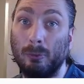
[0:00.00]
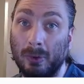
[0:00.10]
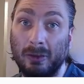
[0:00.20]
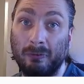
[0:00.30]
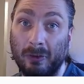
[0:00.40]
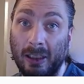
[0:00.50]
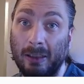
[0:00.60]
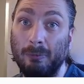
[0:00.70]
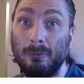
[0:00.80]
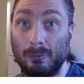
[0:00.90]
one
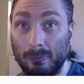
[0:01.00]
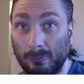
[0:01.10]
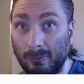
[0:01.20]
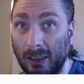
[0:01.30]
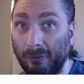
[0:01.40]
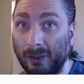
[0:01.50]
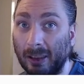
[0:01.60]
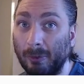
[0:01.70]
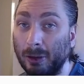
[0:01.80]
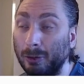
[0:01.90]
frame every time
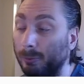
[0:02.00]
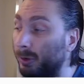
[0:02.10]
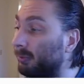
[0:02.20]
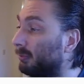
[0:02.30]
it loops.